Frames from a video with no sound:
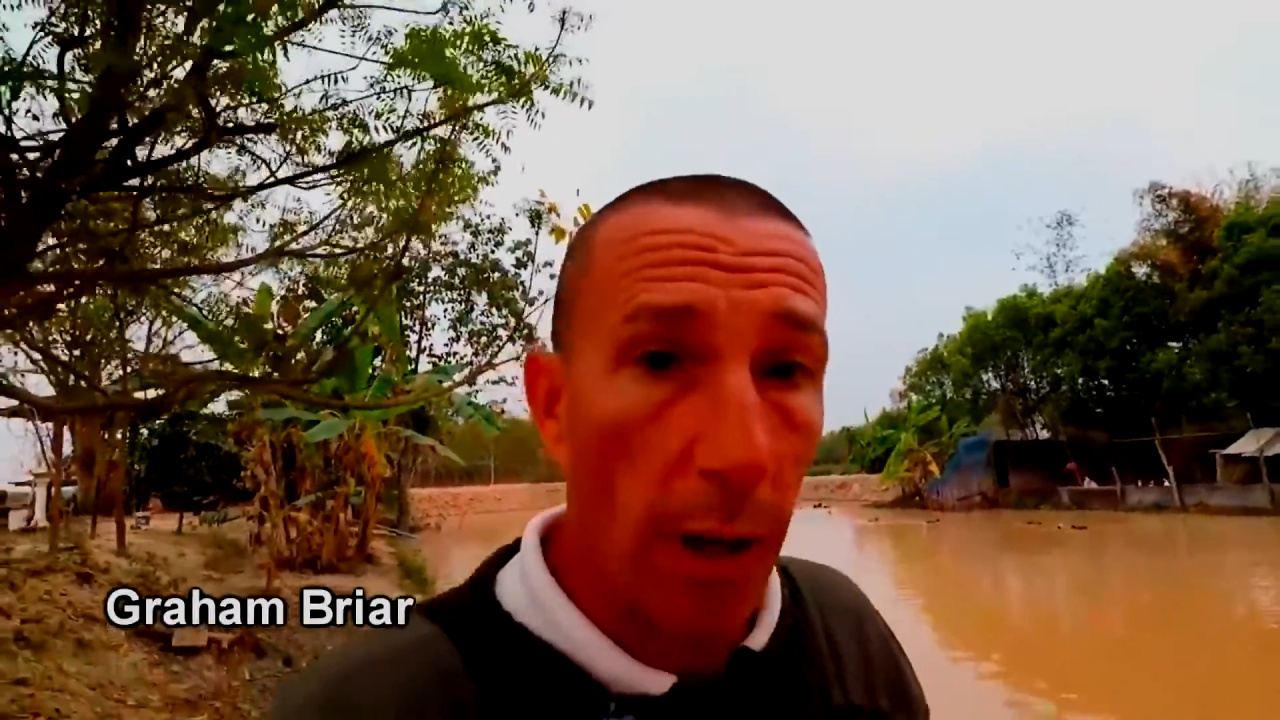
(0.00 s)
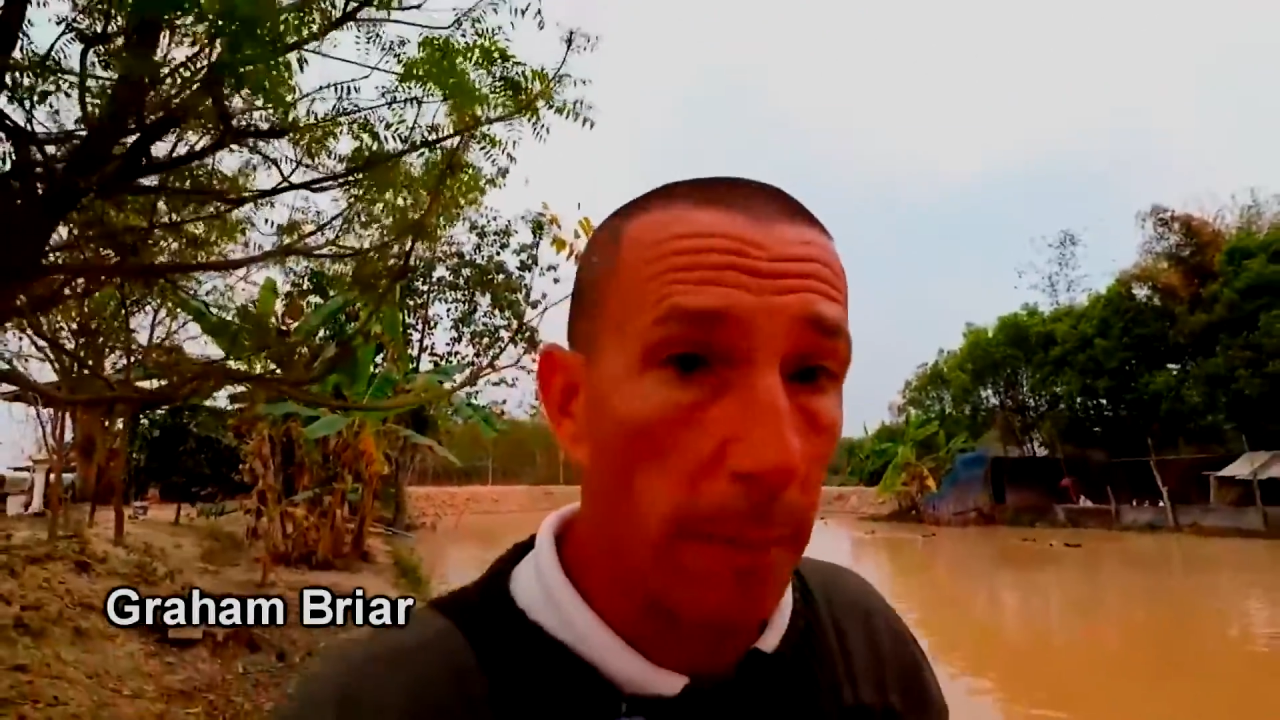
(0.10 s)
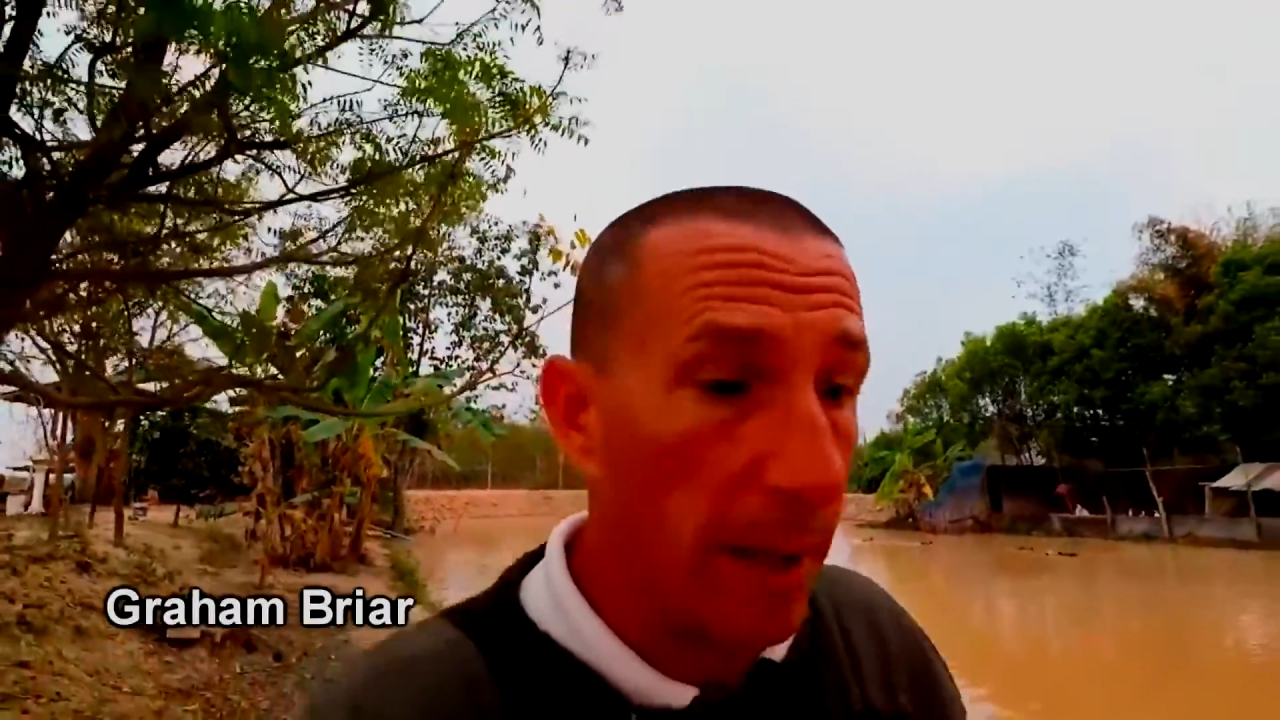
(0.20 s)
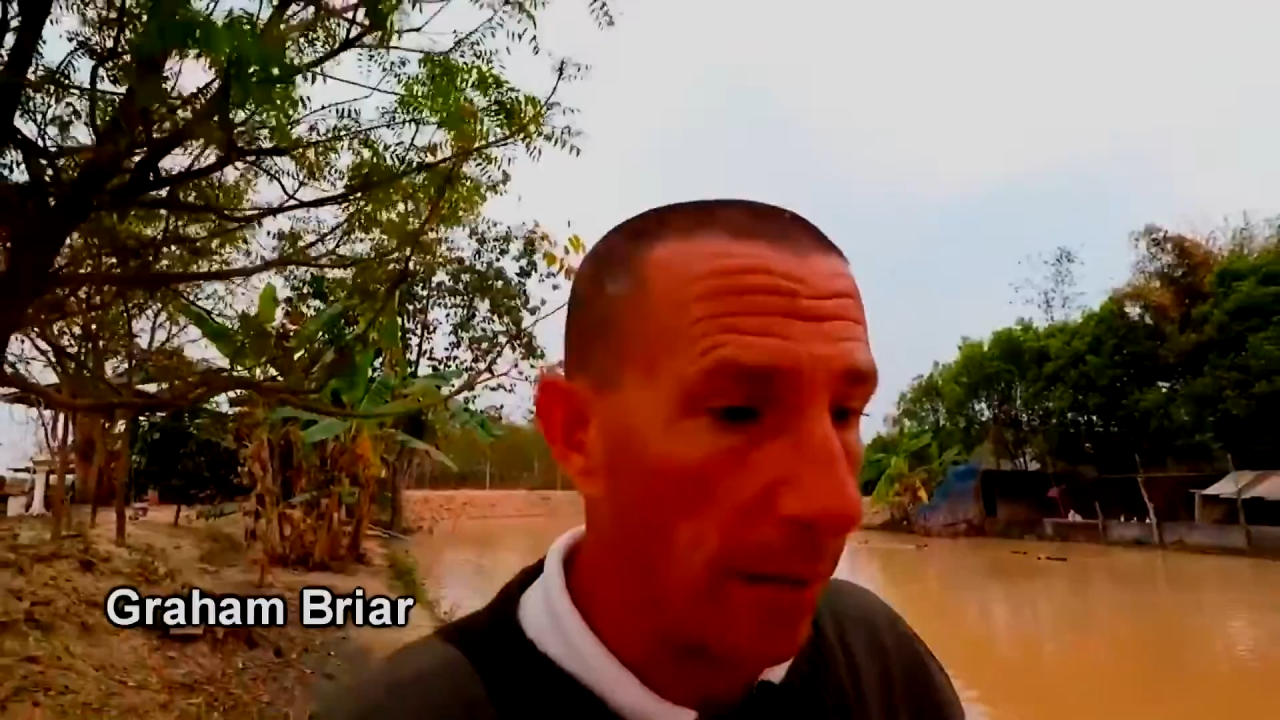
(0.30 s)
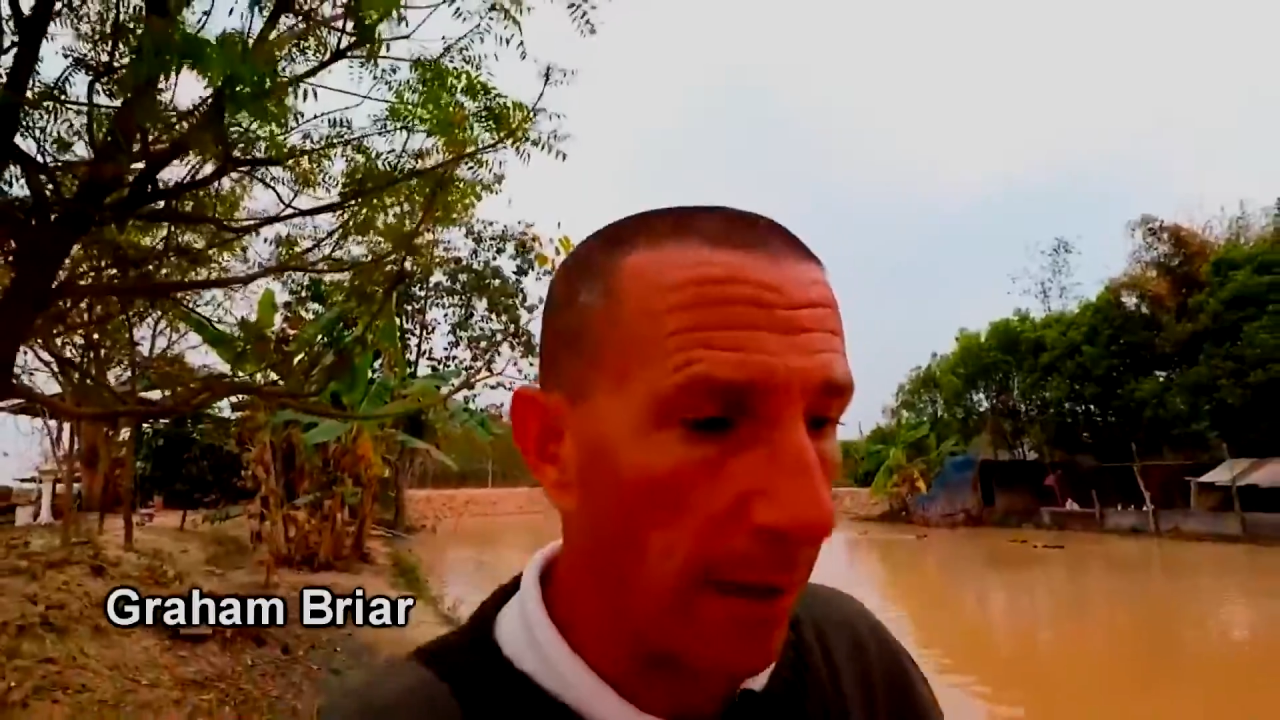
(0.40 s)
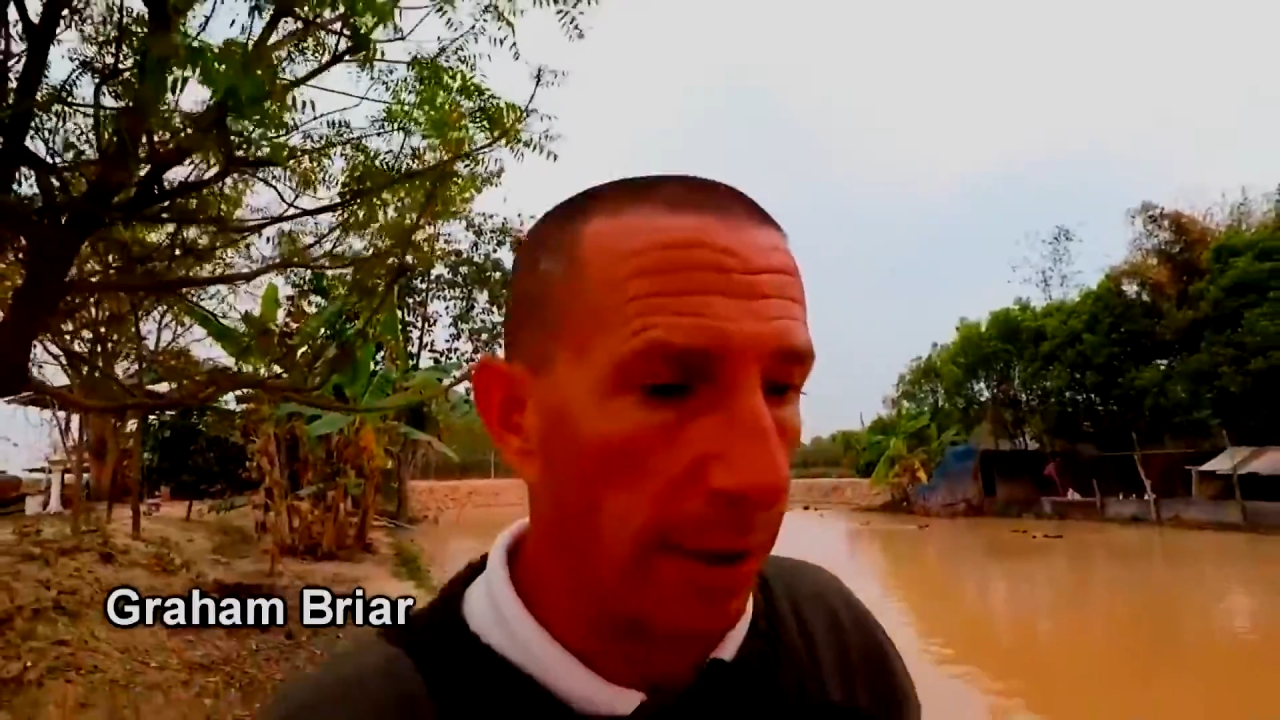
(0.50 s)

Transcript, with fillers: a bit around